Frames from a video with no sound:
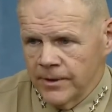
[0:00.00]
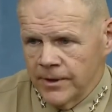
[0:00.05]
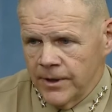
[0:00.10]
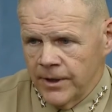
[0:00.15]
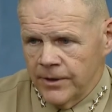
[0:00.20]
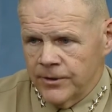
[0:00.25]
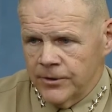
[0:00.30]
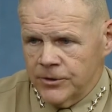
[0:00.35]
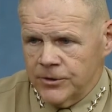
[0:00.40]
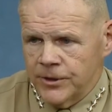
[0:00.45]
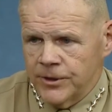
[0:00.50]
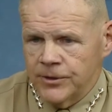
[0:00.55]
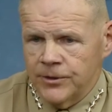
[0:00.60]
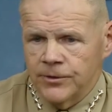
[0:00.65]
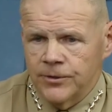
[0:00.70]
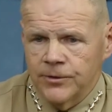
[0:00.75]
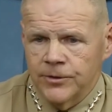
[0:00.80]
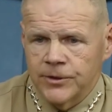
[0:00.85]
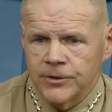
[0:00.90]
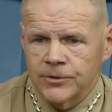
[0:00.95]
and their
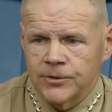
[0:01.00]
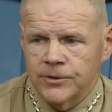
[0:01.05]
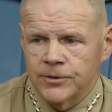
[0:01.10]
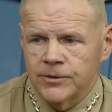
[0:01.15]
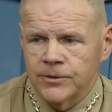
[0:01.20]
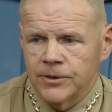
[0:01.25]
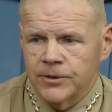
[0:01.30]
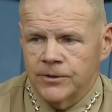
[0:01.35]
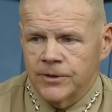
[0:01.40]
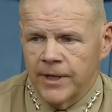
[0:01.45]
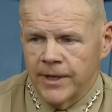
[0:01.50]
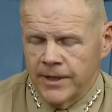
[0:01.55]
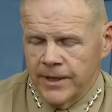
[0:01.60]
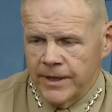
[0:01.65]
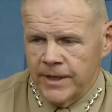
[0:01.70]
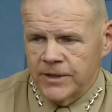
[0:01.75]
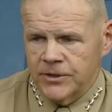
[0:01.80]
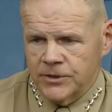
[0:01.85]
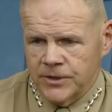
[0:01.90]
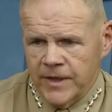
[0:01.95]
senior enlisted to kind of
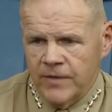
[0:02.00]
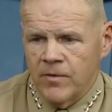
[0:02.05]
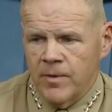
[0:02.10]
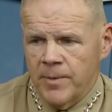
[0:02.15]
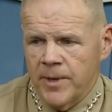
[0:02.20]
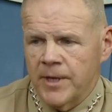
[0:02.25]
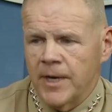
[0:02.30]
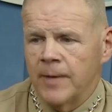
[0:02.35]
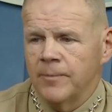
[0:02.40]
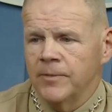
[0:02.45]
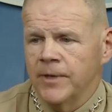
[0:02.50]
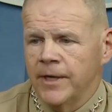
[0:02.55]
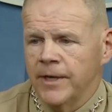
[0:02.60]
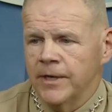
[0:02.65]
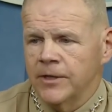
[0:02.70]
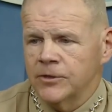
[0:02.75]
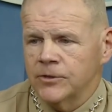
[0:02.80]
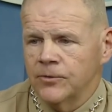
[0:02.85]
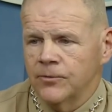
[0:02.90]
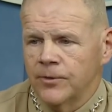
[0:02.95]
just give them an update
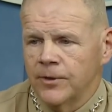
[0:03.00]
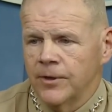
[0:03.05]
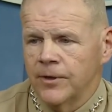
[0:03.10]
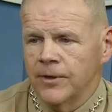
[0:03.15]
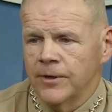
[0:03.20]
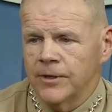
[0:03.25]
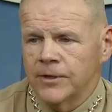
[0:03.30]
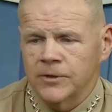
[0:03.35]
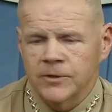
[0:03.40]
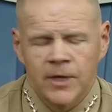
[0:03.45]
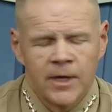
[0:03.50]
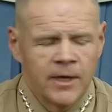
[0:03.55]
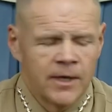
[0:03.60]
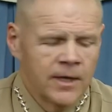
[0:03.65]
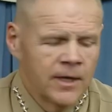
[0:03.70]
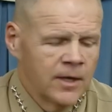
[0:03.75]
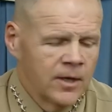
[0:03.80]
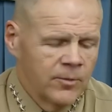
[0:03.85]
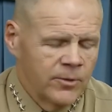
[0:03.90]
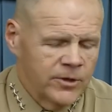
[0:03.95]
as to where it is.
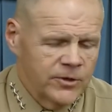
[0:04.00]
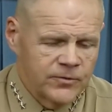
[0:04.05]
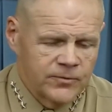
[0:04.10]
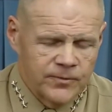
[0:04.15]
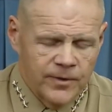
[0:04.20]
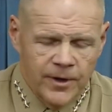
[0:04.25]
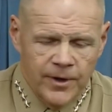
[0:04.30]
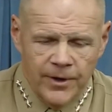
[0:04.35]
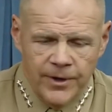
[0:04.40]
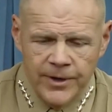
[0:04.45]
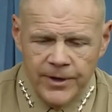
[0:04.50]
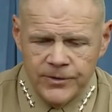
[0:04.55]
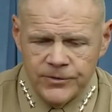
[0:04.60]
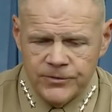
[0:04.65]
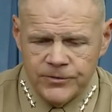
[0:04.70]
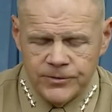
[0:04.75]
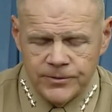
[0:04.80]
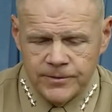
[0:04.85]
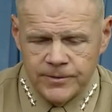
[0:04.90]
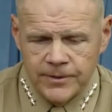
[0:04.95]
But as far
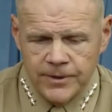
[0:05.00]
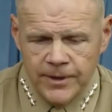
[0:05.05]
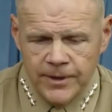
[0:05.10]
as